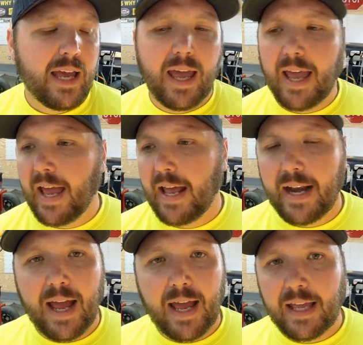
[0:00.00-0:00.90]
and
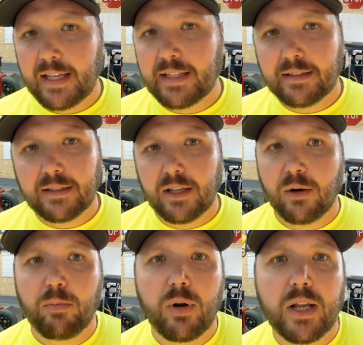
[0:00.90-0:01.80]
I
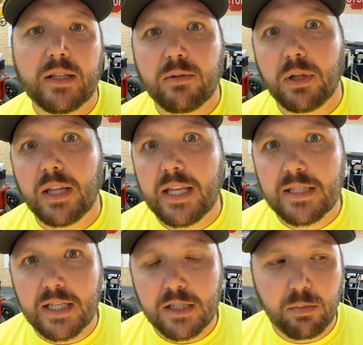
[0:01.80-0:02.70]
put it into a
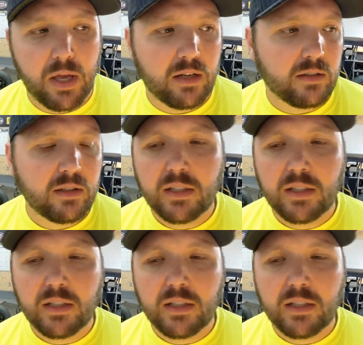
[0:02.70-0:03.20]
lazy spin.